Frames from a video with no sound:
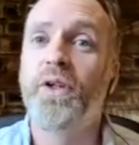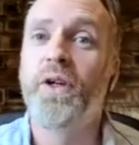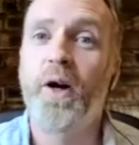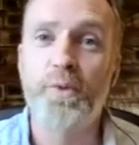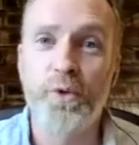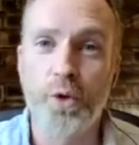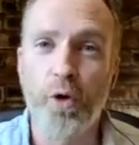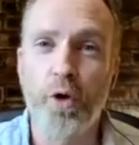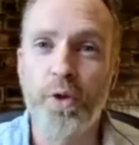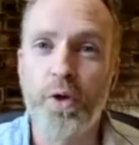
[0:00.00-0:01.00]

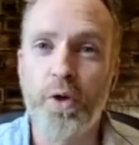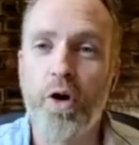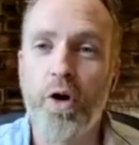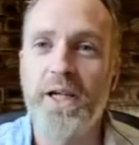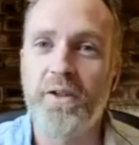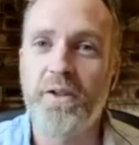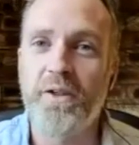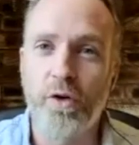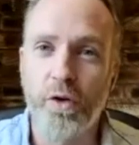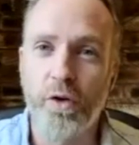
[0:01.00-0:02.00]
absorbed or caught in
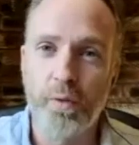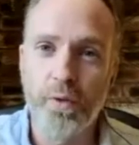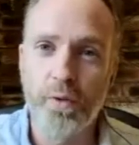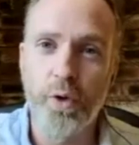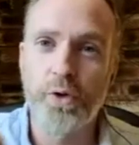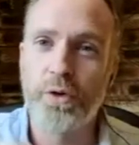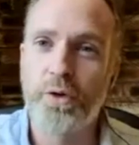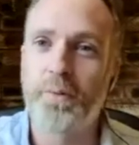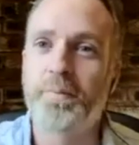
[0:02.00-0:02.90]
or hooked on them.